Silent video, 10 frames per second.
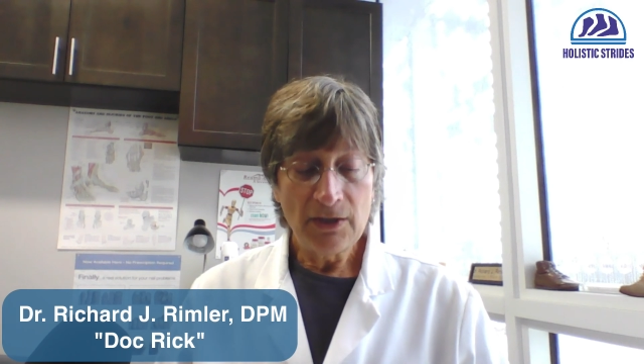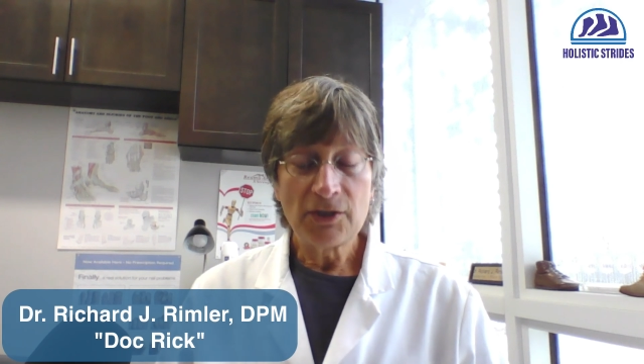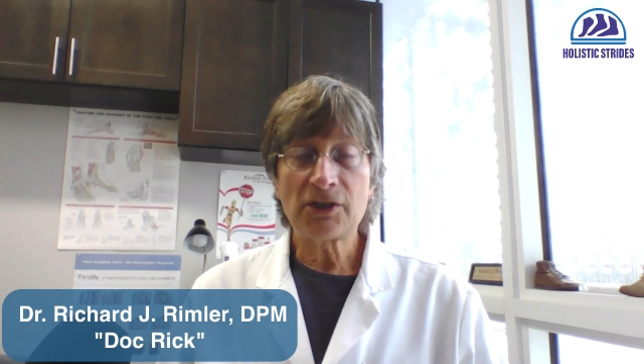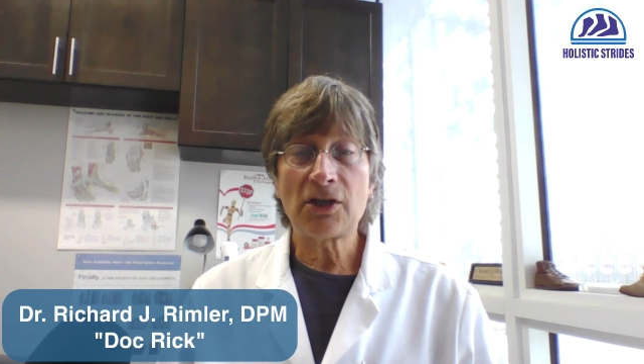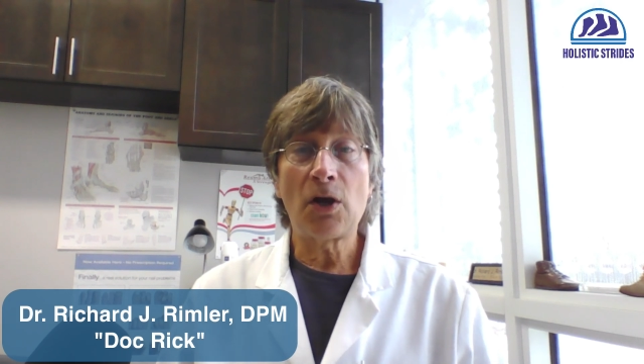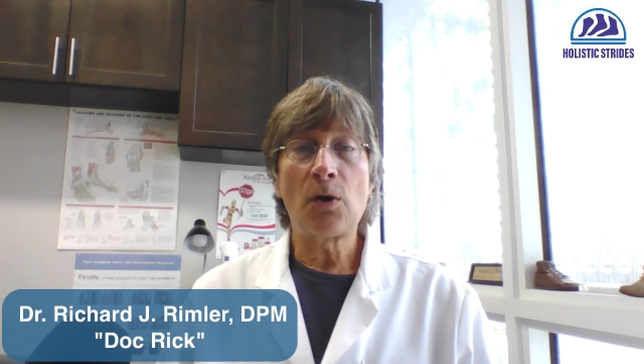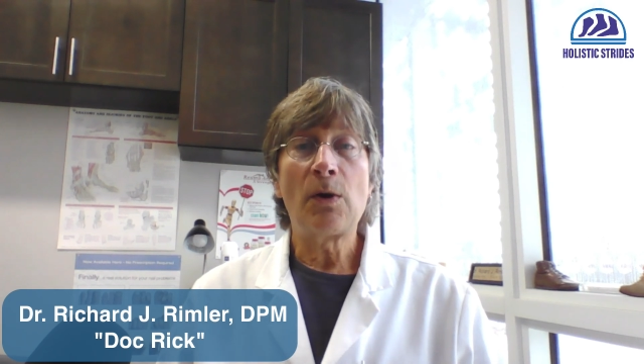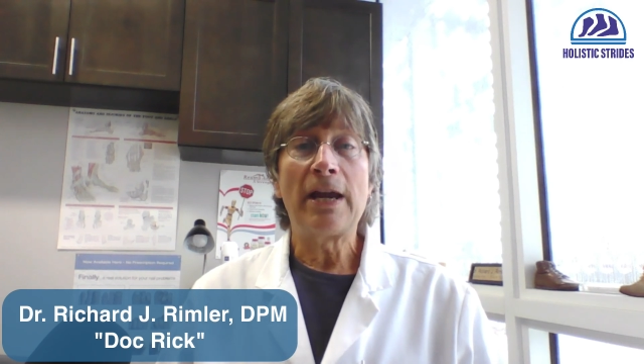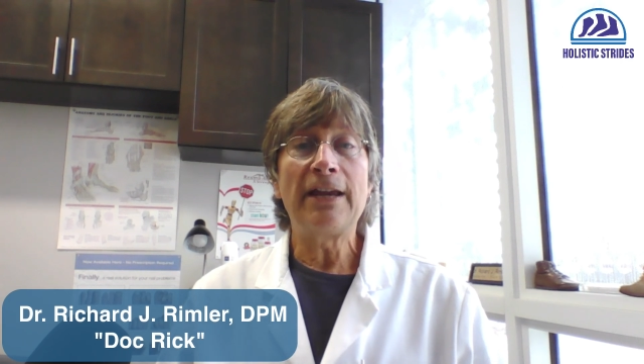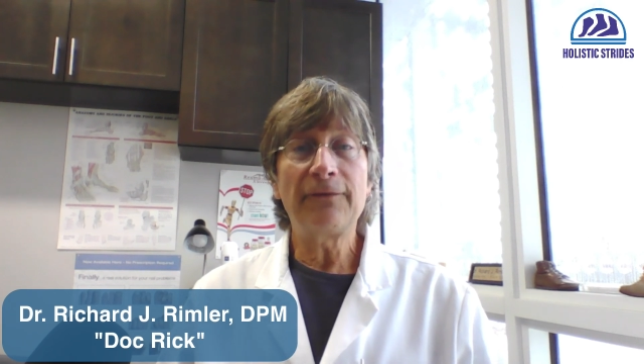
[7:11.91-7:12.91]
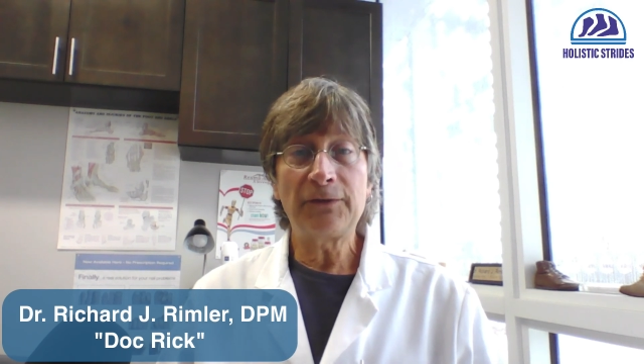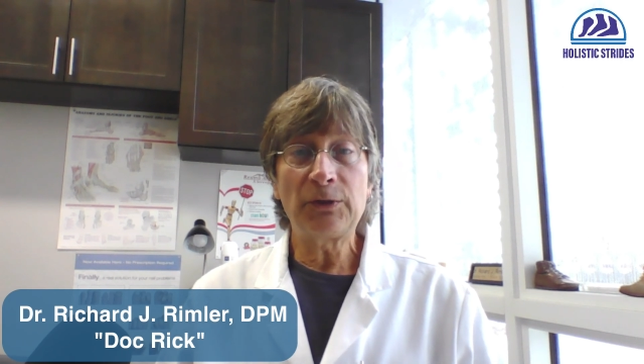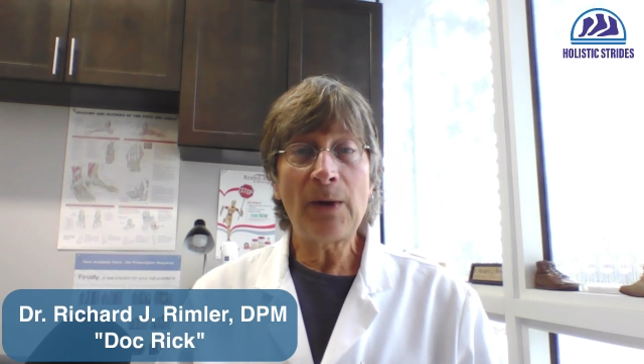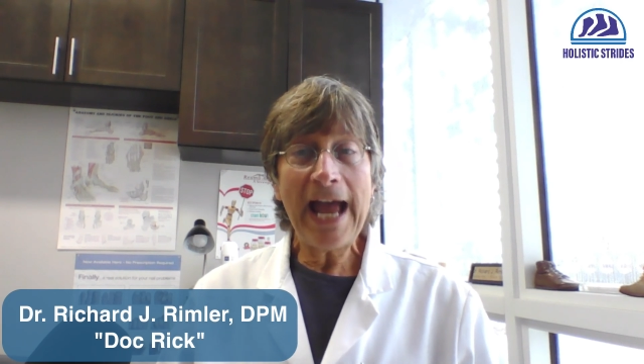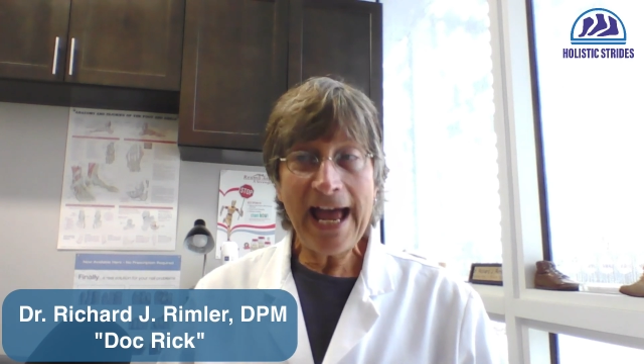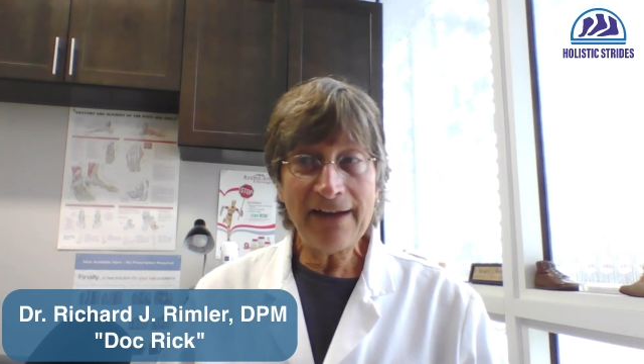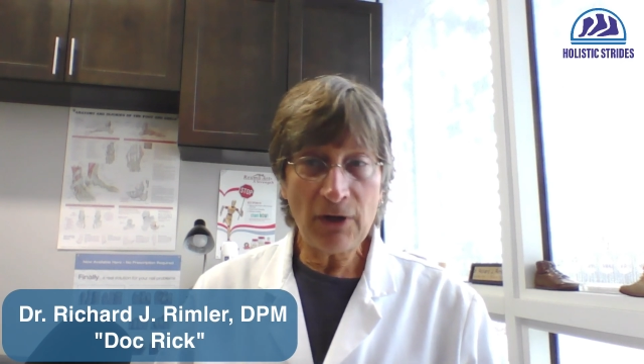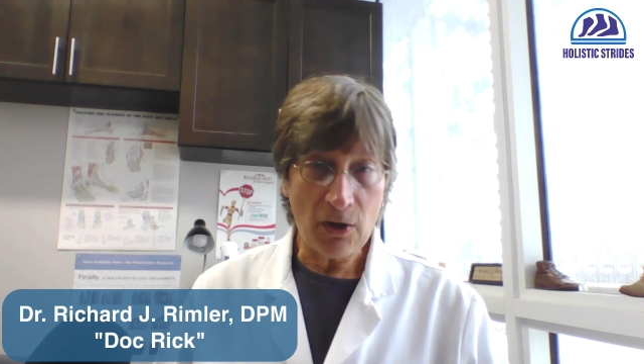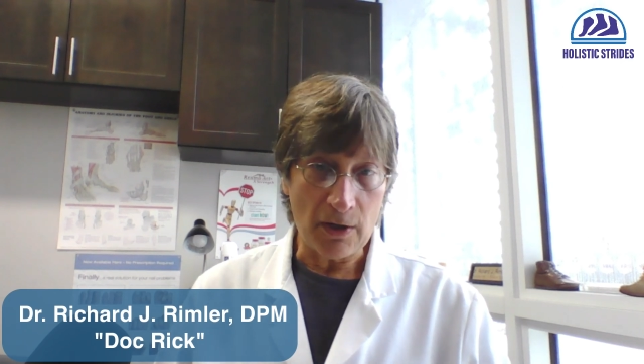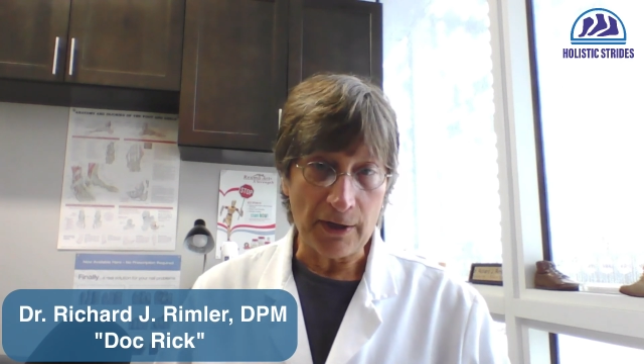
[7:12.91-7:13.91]
So if you have a
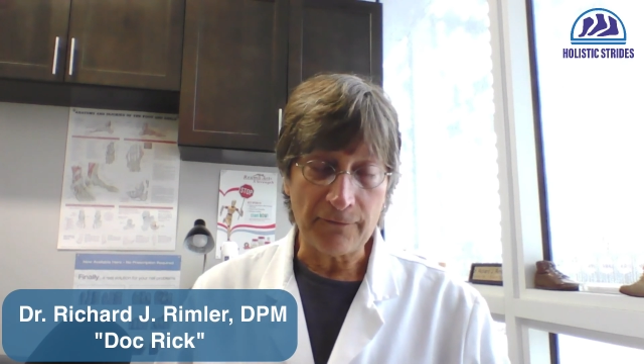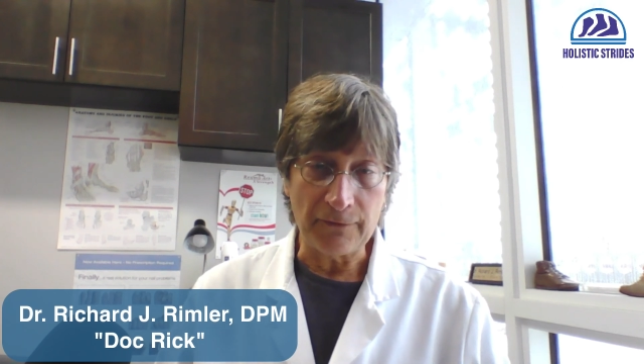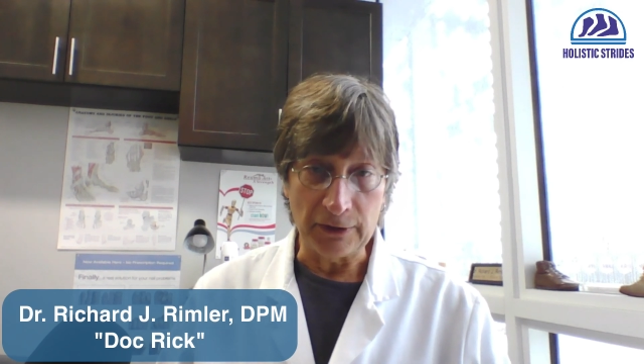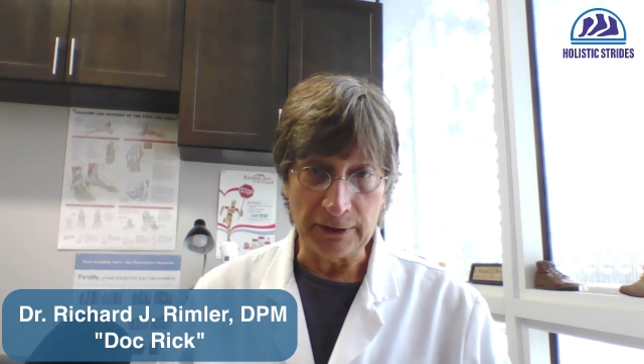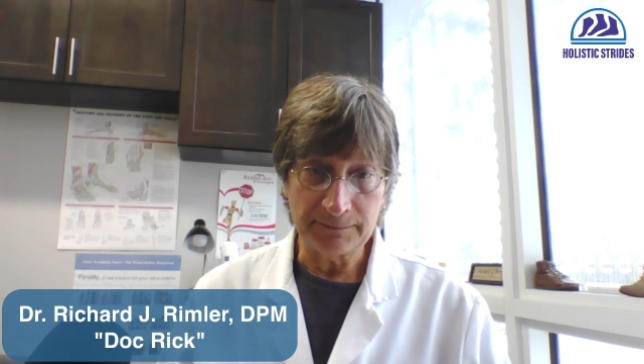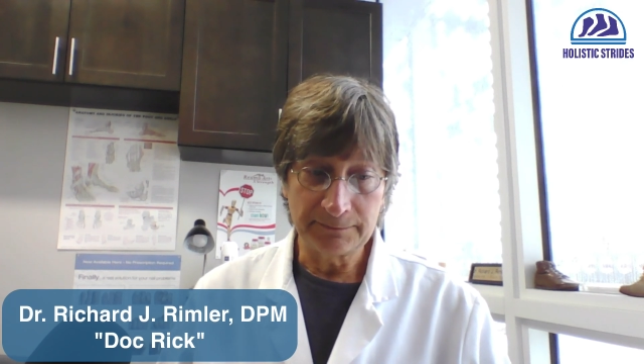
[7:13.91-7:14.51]
hard foot